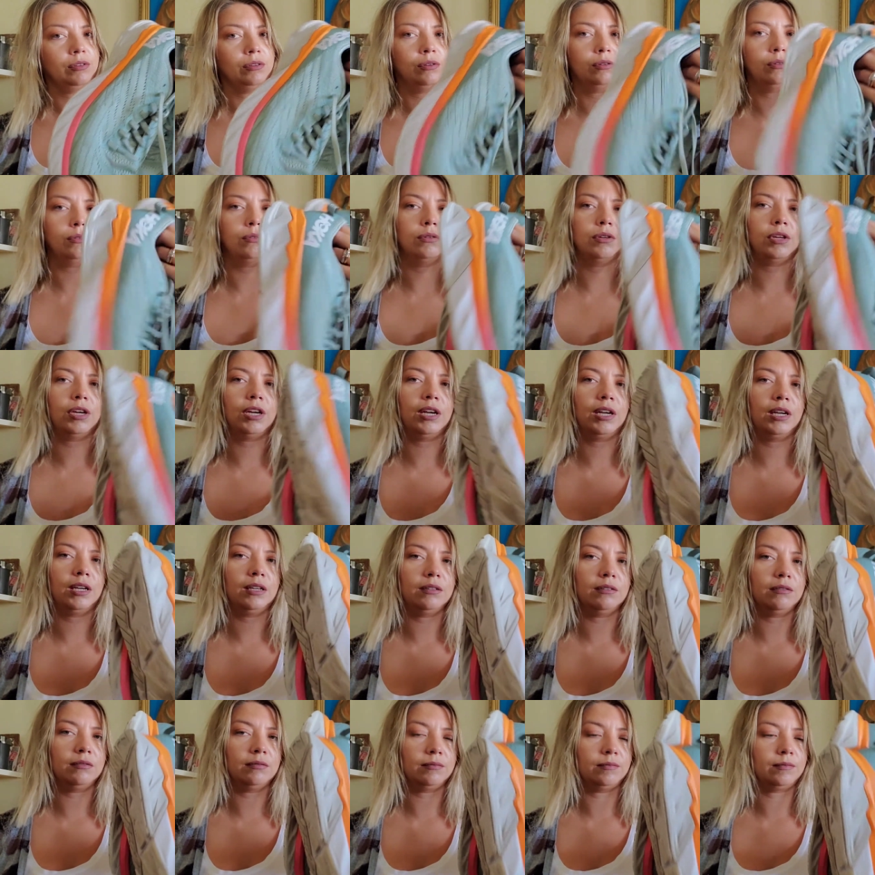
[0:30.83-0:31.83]
Kuka
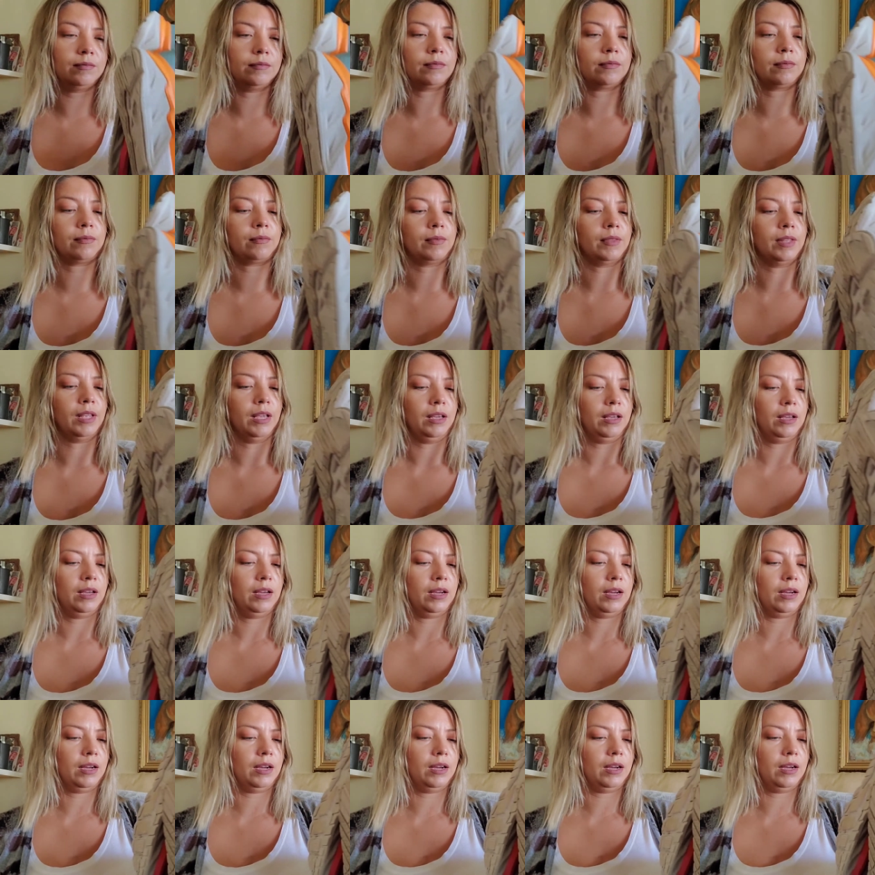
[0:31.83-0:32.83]

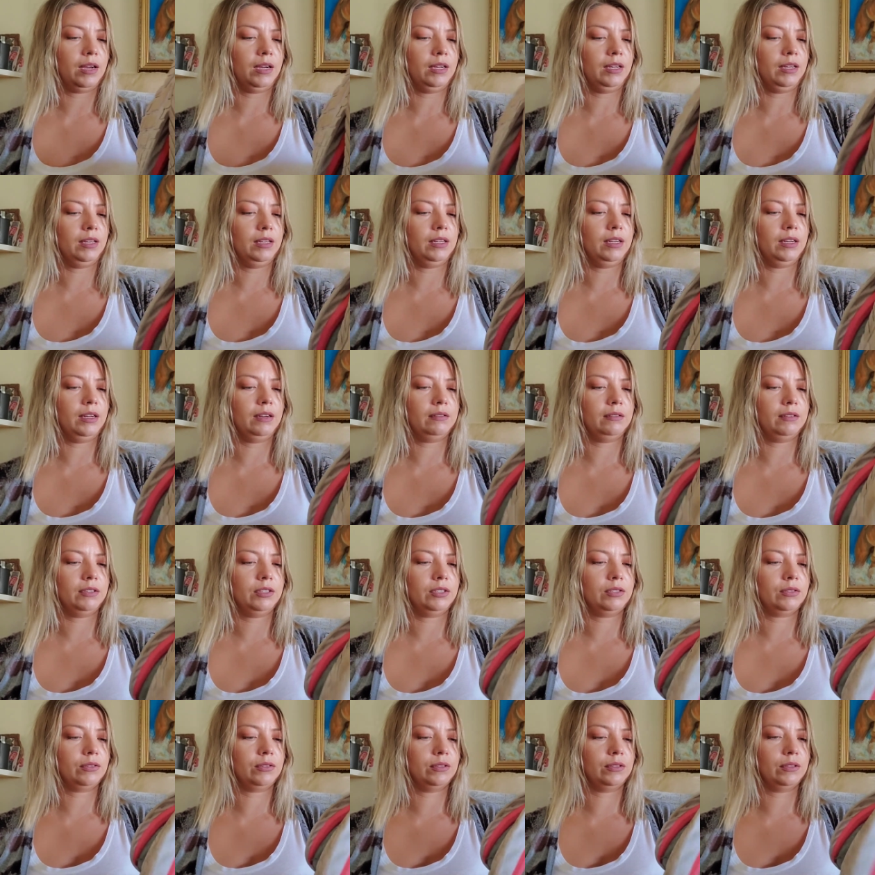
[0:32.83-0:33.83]
I never
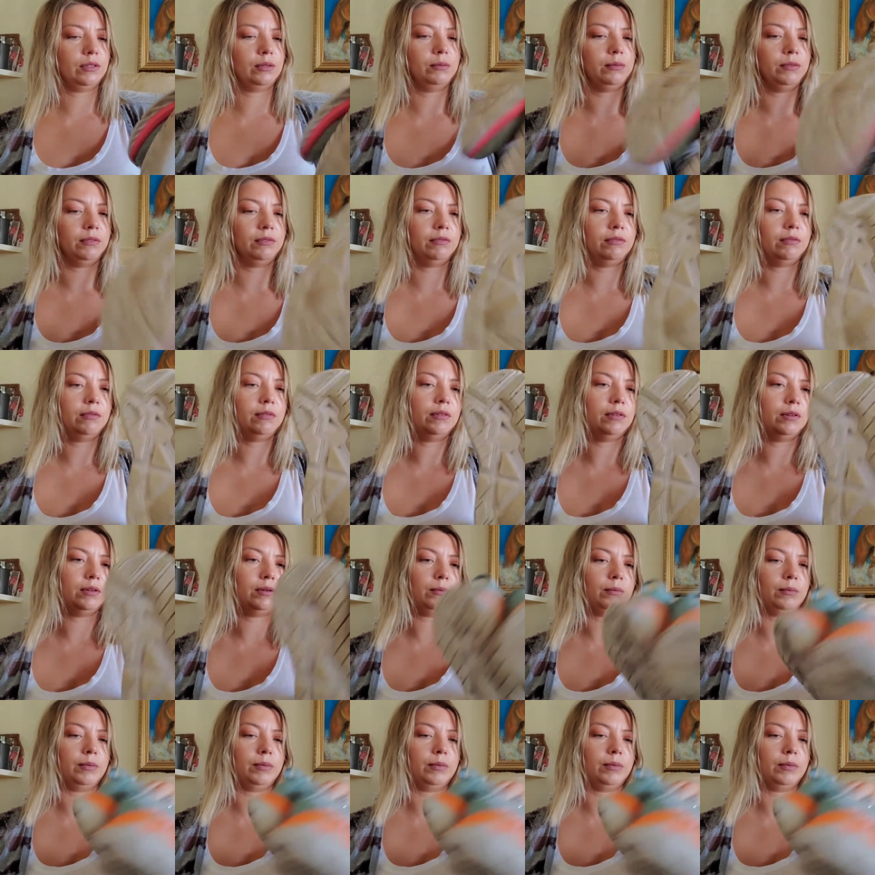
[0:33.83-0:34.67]
sold it before